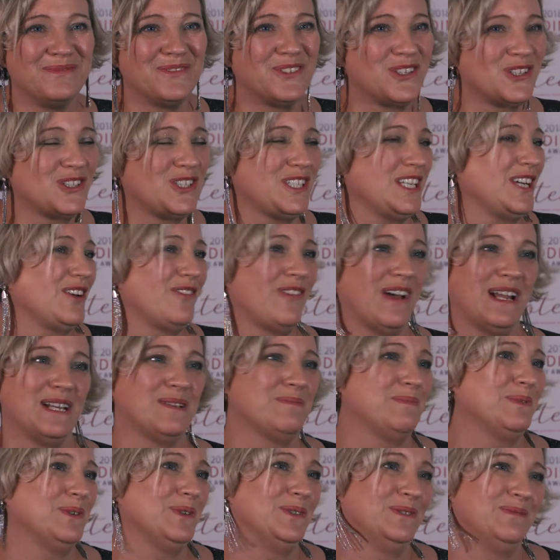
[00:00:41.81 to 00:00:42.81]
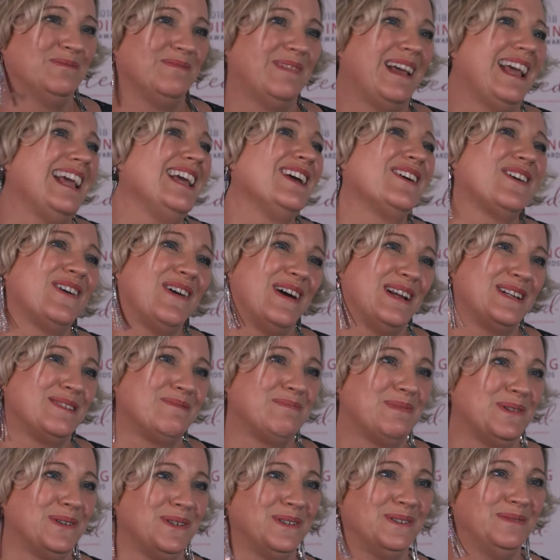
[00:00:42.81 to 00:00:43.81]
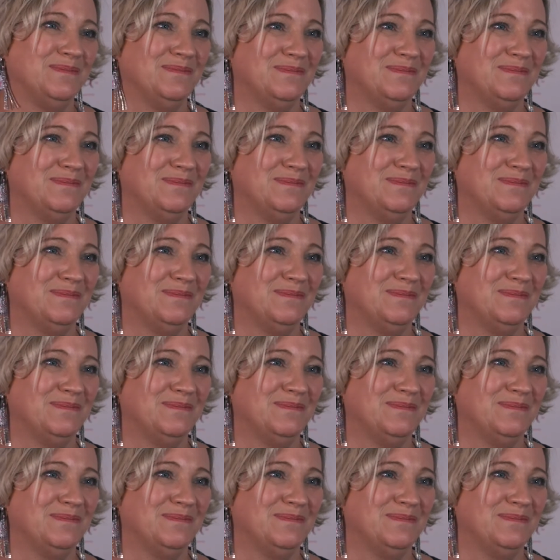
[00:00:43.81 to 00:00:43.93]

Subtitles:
just incredible, incredible.